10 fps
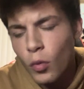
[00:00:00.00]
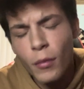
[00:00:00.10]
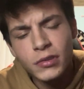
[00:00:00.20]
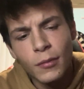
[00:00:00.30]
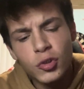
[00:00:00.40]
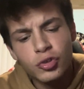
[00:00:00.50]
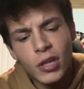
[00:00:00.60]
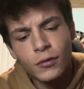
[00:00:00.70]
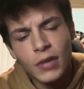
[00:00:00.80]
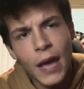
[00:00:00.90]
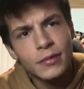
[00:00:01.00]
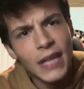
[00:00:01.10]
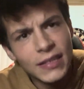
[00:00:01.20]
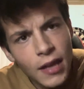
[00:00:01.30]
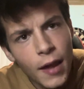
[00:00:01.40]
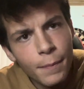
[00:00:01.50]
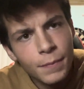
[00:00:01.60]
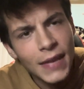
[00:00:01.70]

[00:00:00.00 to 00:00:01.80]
What was the most stressful times? Test time.